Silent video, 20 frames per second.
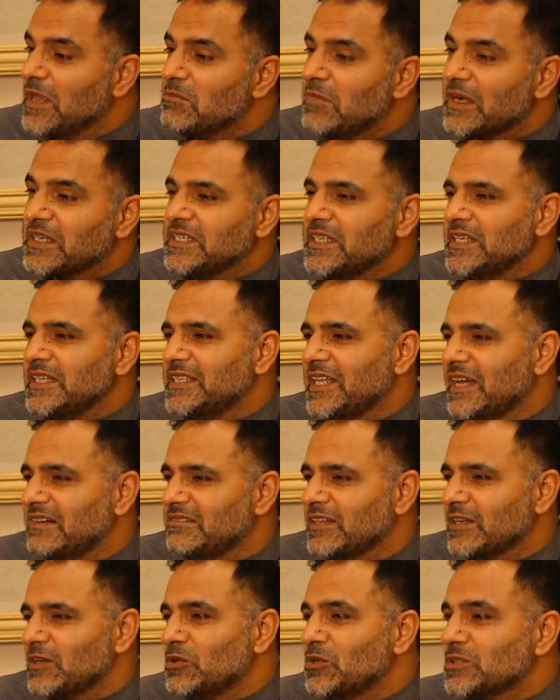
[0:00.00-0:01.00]
but he
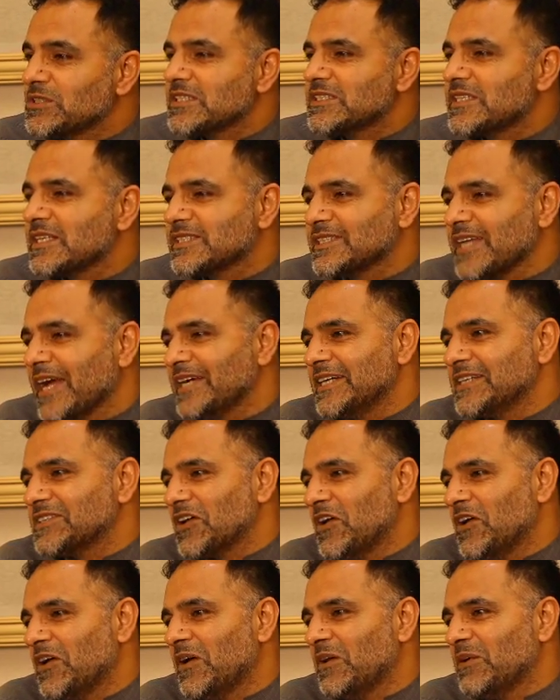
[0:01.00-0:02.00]
never loses the sight
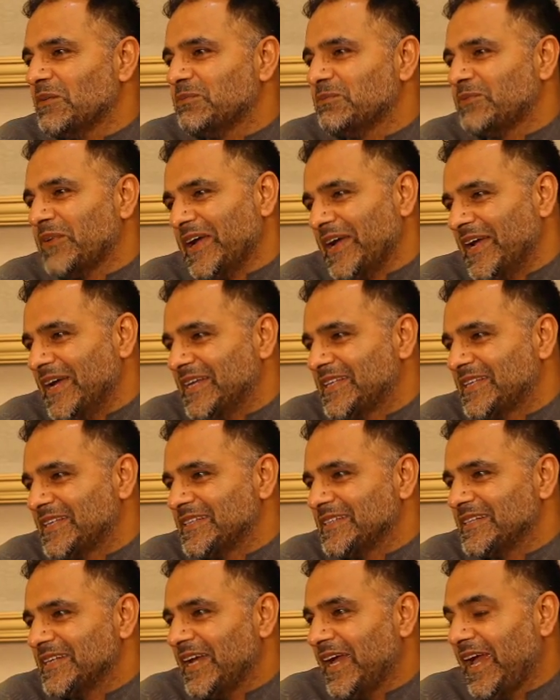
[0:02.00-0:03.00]
of
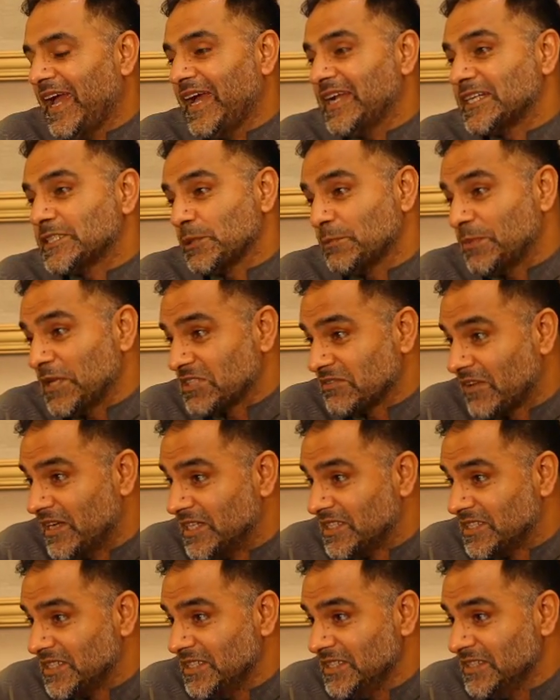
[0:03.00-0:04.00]
faith and
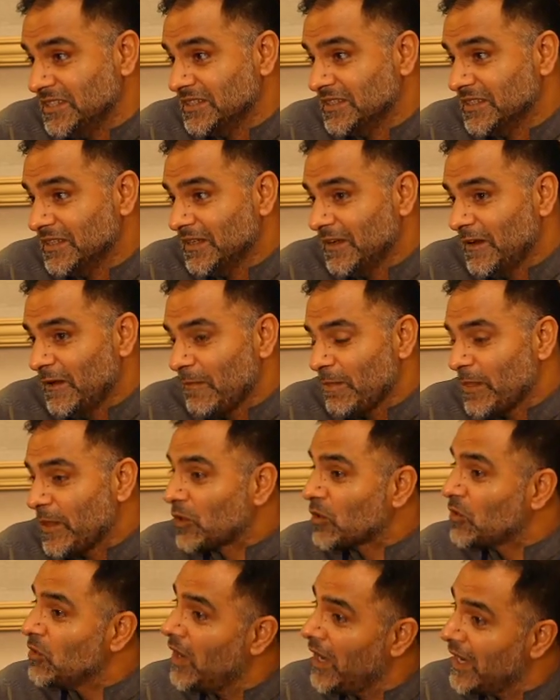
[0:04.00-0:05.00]
spirituality.
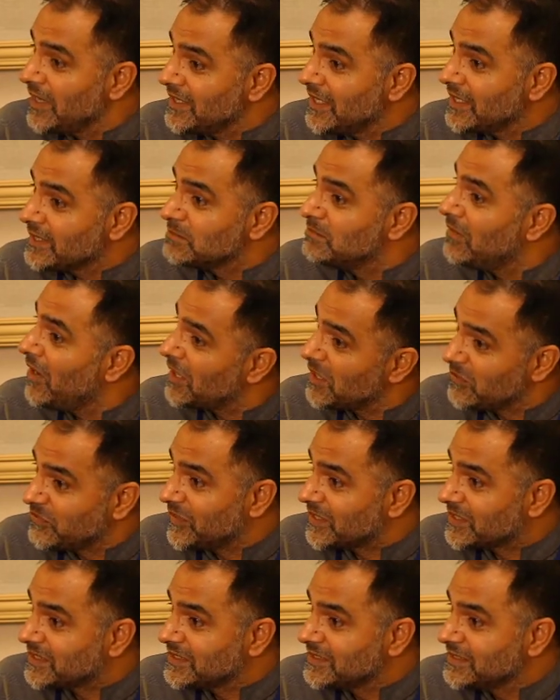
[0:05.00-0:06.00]
ruhaniyat,
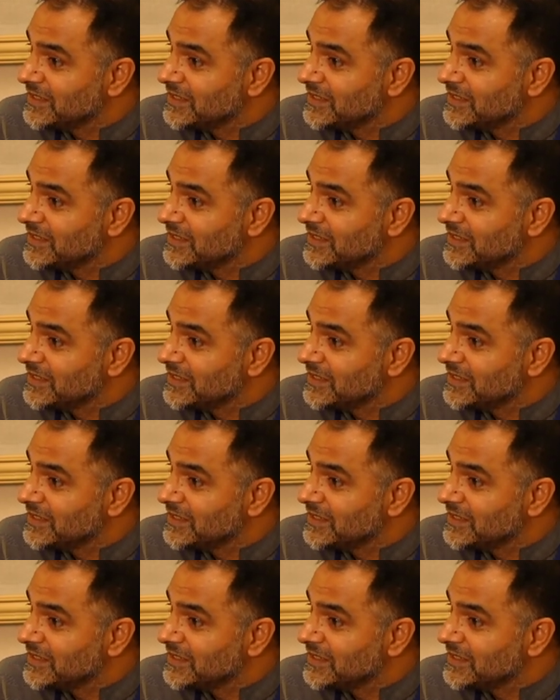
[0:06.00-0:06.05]
marifat.